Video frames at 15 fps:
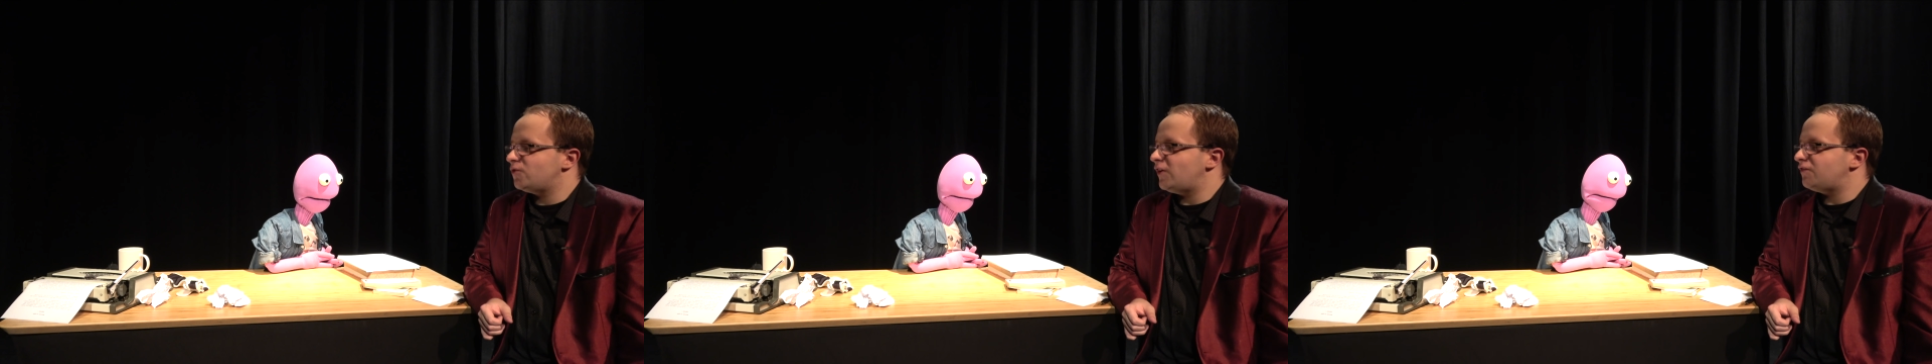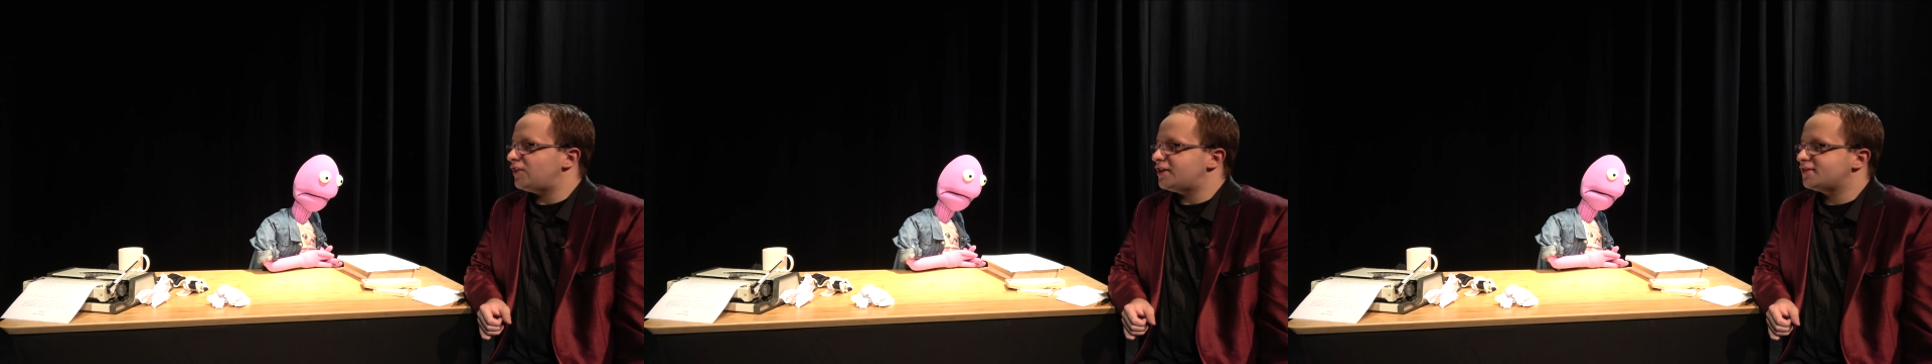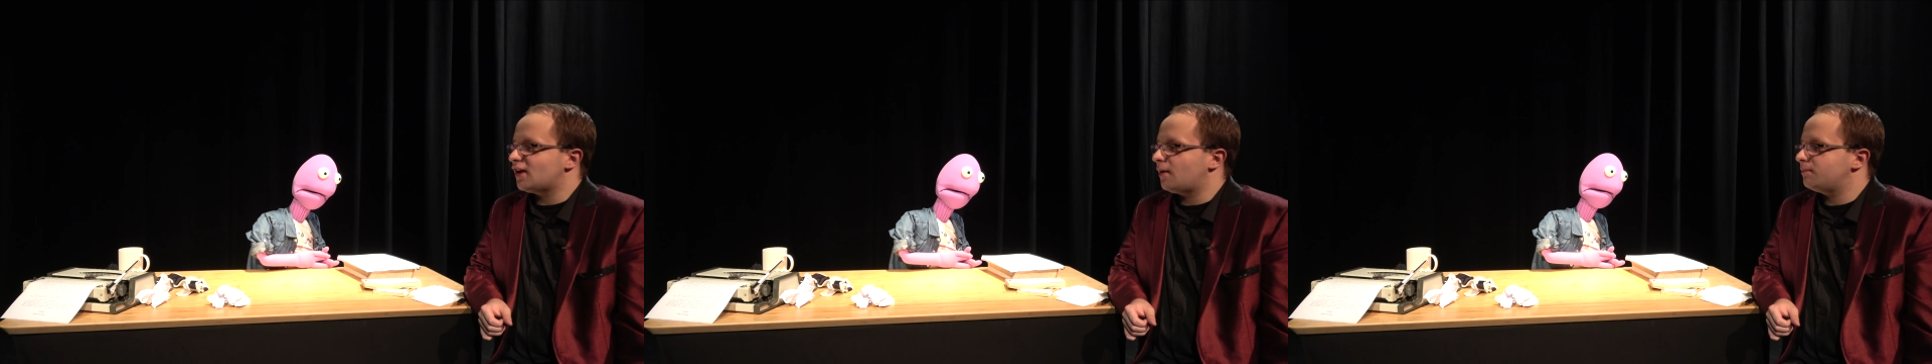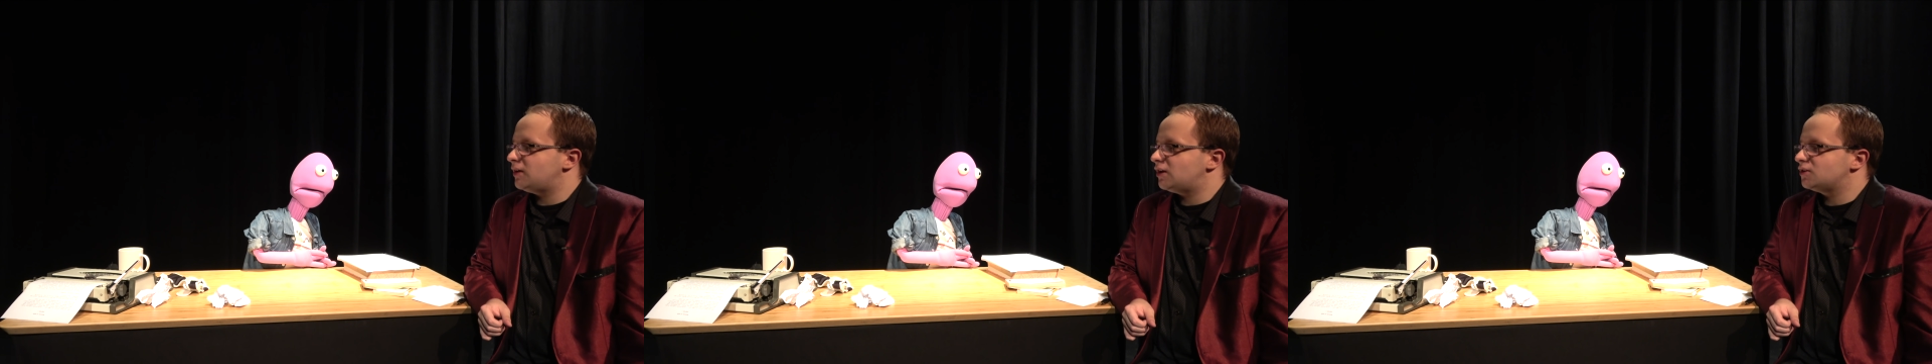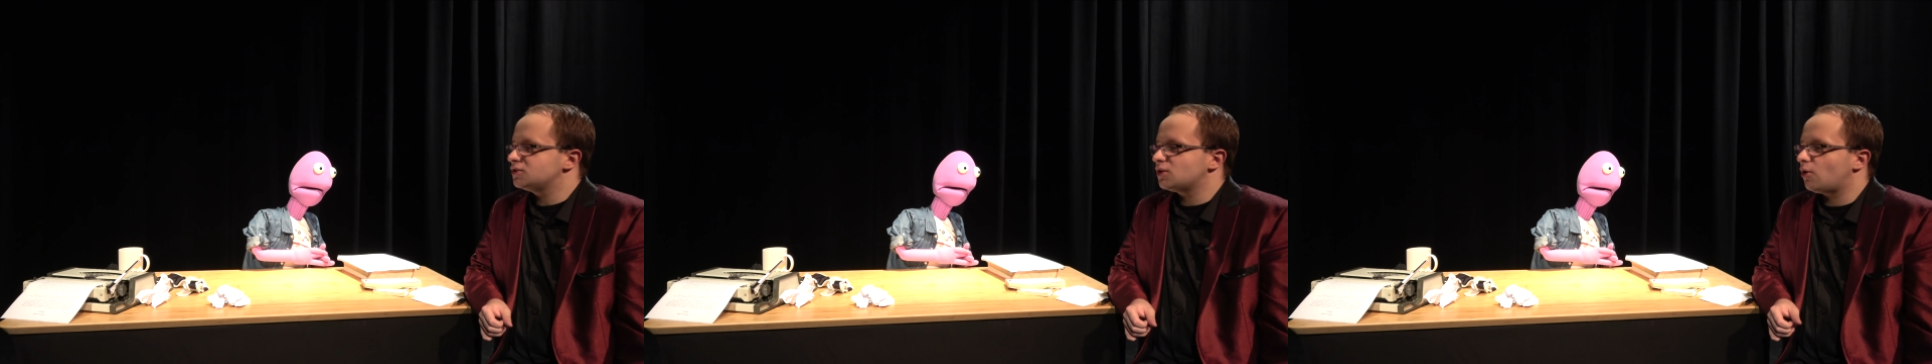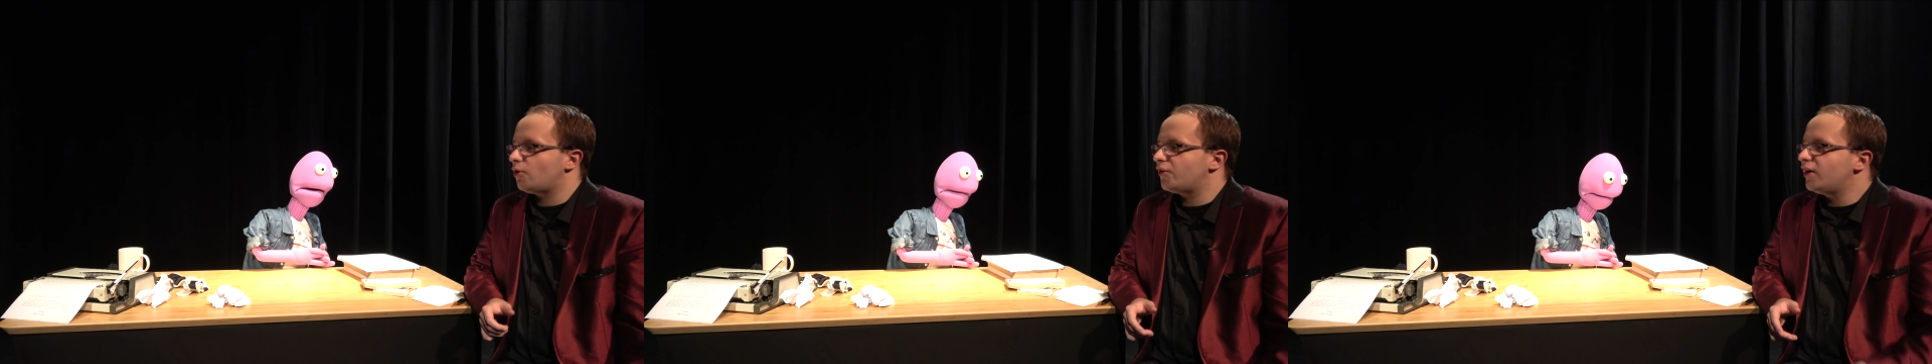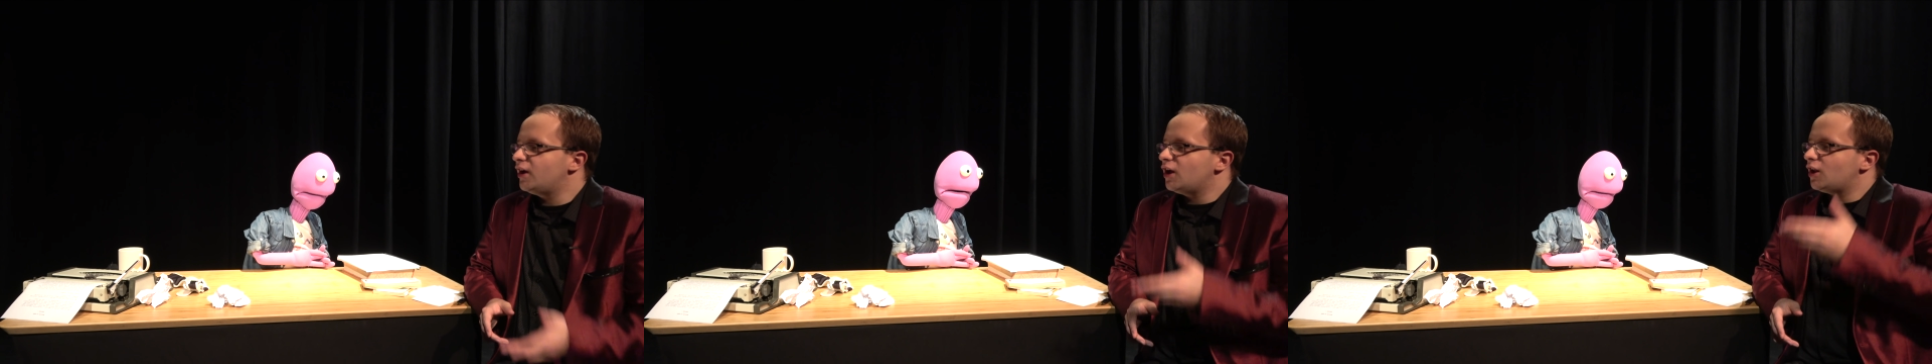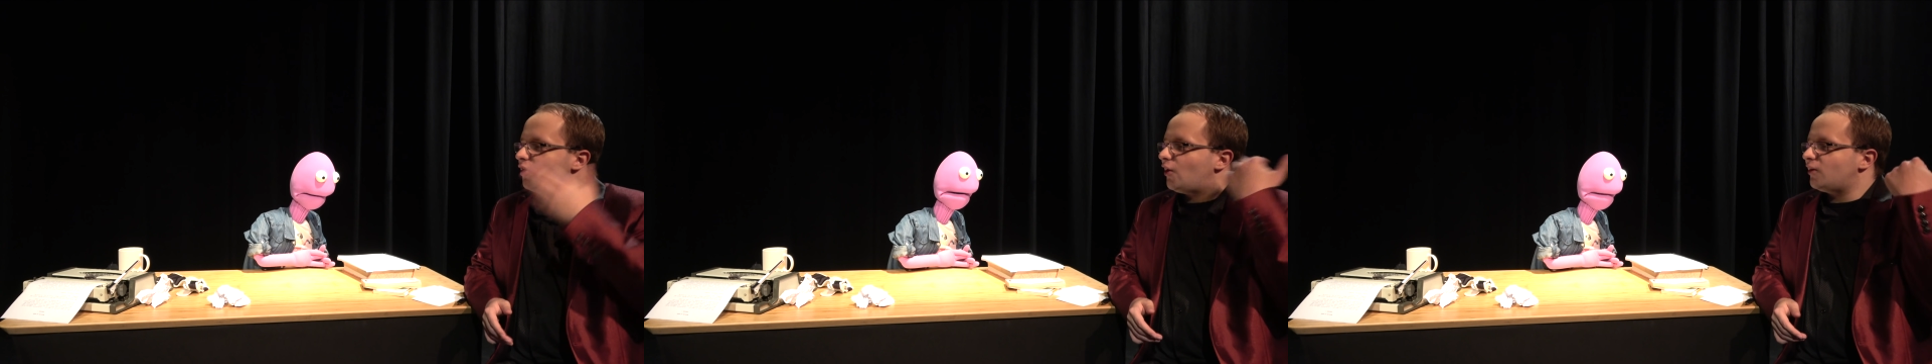50-something years old,
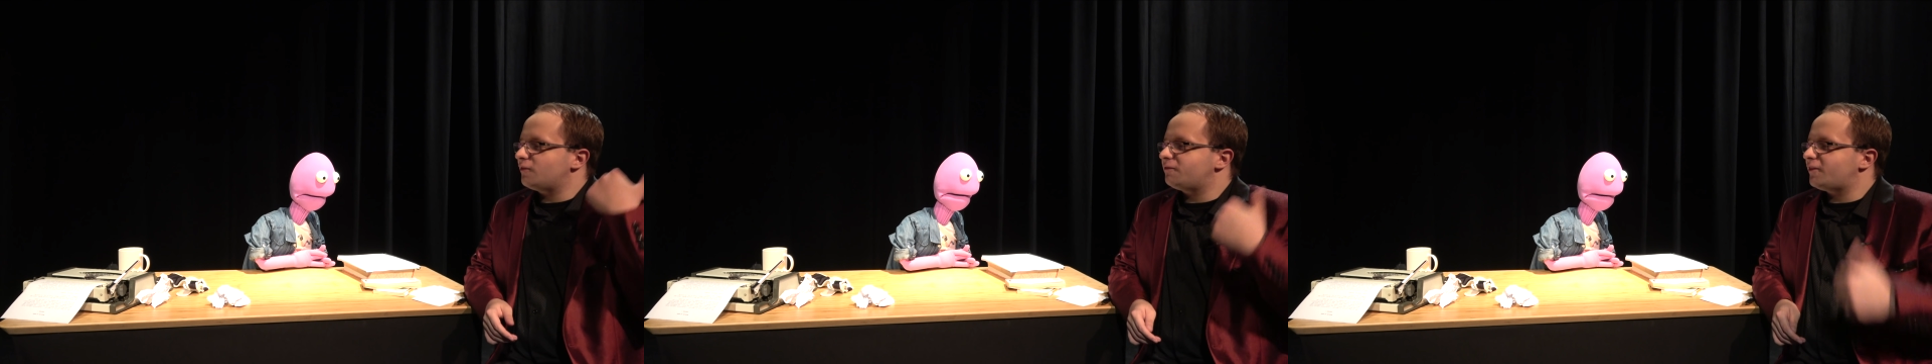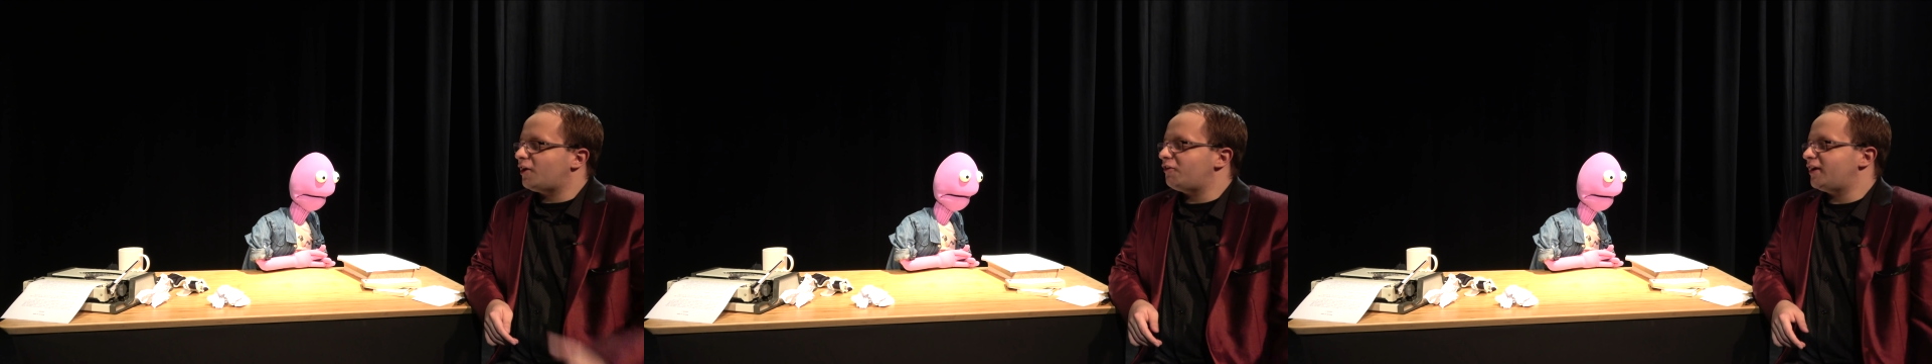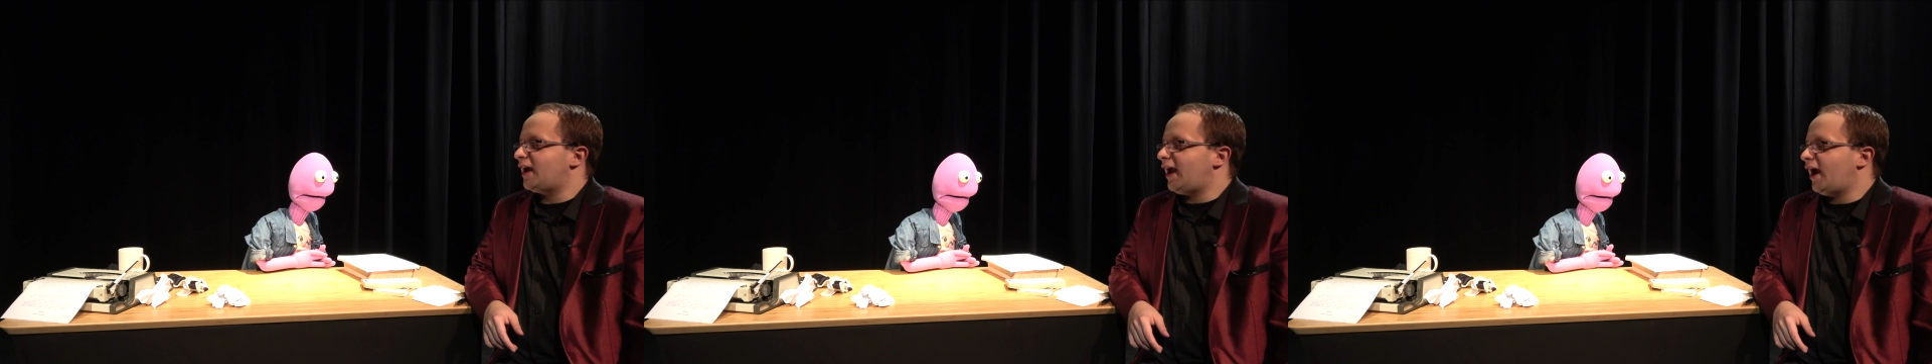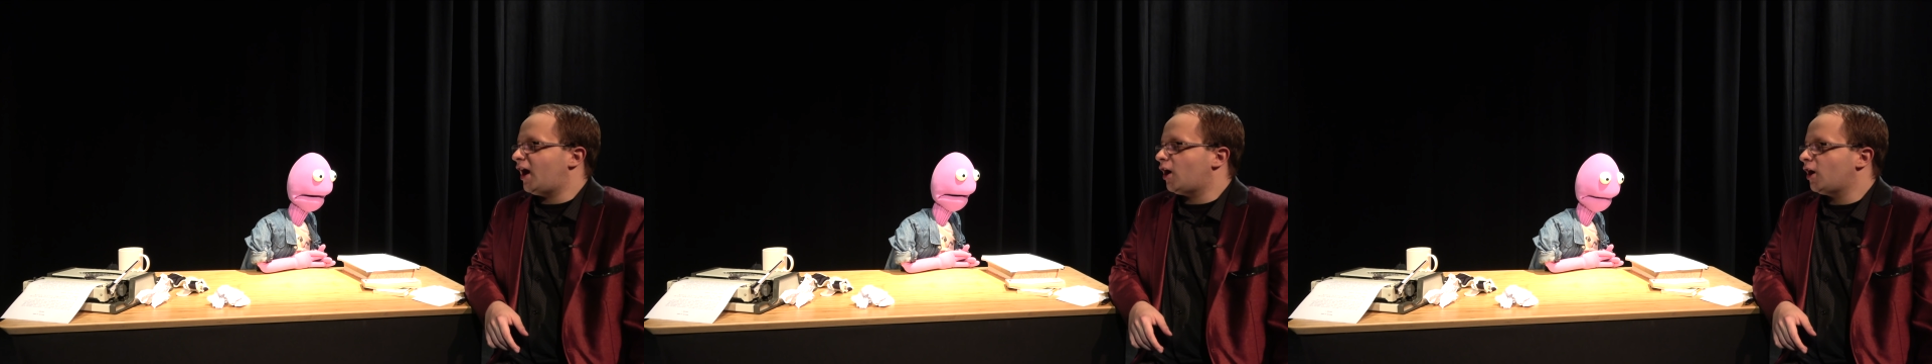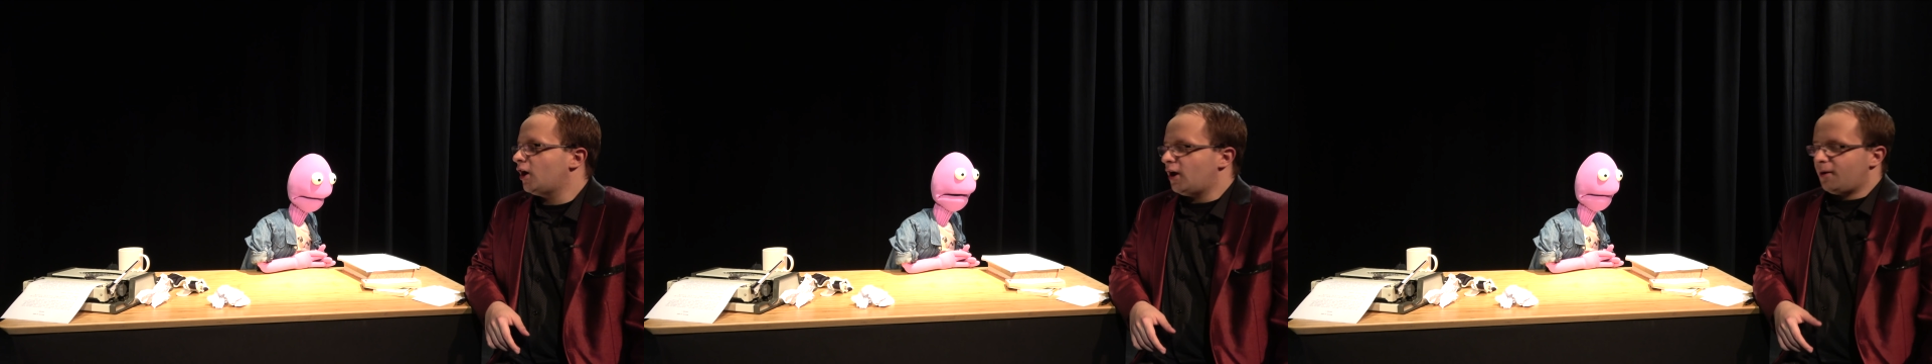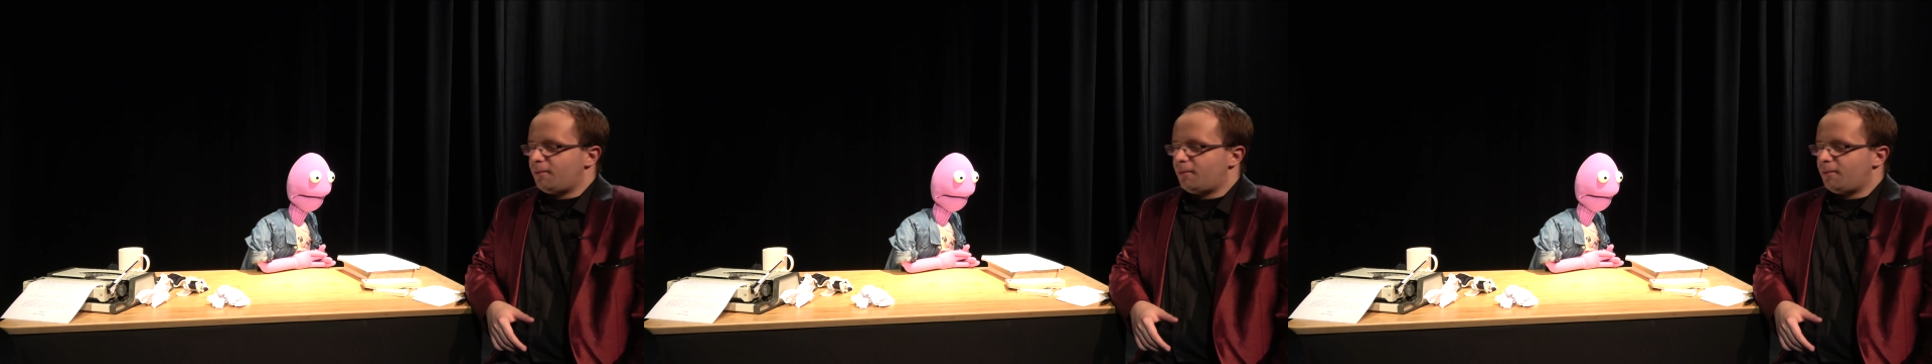long flowing hair,